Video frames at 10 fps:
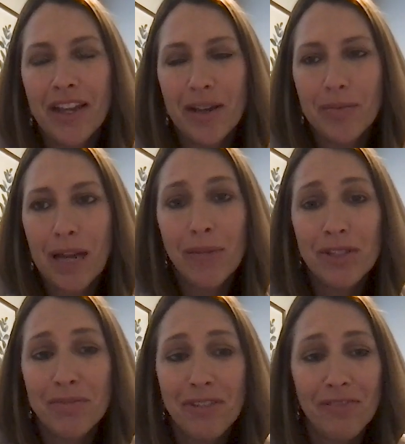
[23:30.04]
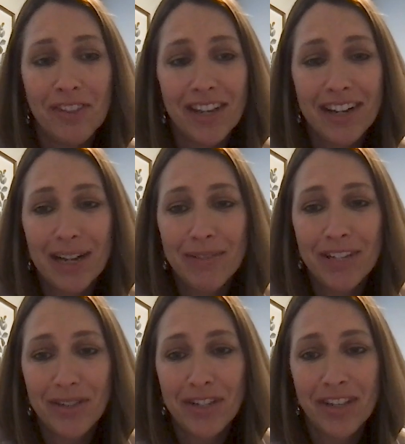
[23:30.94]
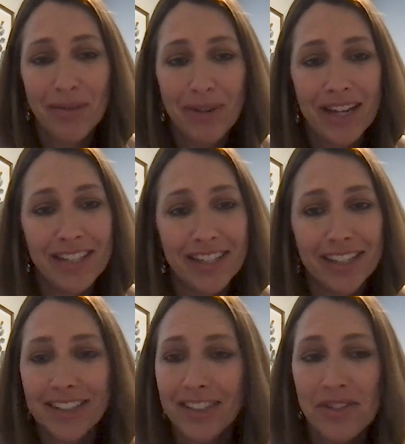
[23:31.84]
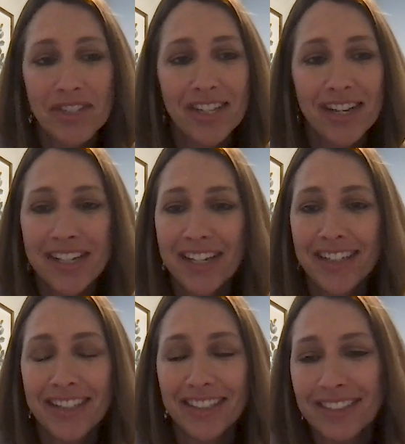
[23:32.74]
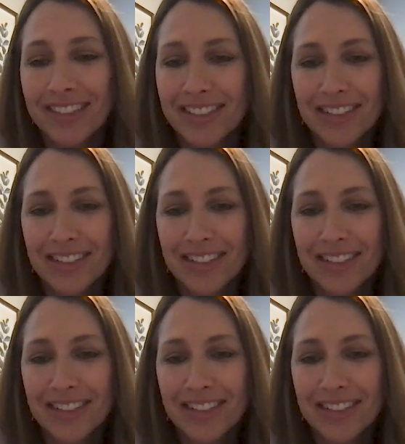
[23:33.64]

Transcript: I'm assuming with that comment, you did it the way I did it. You just got in and,